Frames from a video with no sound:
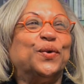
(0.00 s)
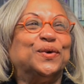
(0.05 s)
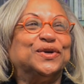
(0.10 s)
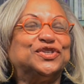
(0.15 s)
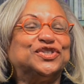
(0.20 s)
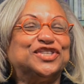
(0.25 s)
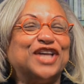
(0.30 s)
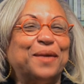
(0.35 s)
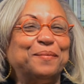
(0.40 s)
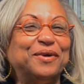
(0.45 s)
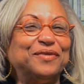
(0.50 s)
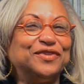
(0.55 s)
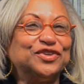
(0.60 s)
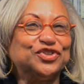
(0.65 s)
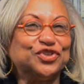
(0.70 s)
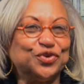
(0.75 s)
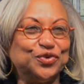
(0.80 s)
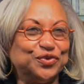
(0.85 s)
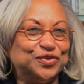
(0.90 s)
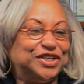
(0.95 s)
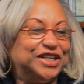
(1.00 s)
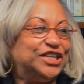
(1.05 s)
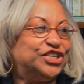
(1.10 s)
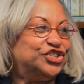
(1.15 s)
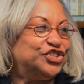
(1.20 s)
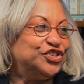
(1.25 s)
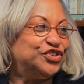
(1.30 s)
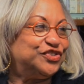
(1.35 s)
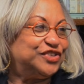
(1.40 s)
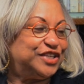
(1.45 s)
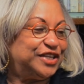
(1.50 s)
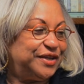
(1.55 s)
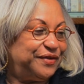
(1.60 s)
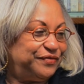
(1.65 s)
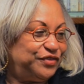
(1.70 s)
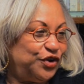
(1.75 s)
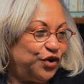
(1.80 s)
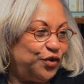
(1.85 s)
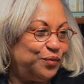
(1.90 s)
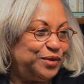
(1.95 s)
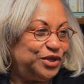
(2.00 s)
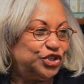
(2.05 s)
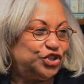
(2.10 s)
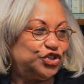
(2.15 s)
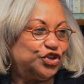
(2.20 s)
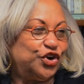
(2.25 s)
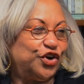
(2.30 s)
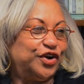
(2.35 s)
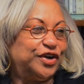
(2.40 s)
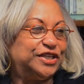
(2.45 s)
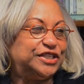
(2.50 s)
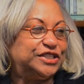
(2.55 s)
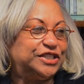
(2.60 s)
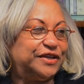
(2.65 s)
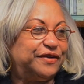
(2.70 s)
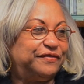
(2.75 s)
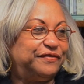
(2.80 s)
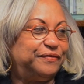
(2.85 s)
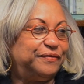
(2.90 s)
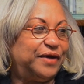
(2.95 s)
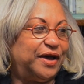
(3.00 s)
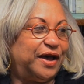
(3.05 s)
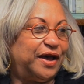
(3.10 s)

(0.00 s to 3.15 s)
Well, some of the school teachers told me stories of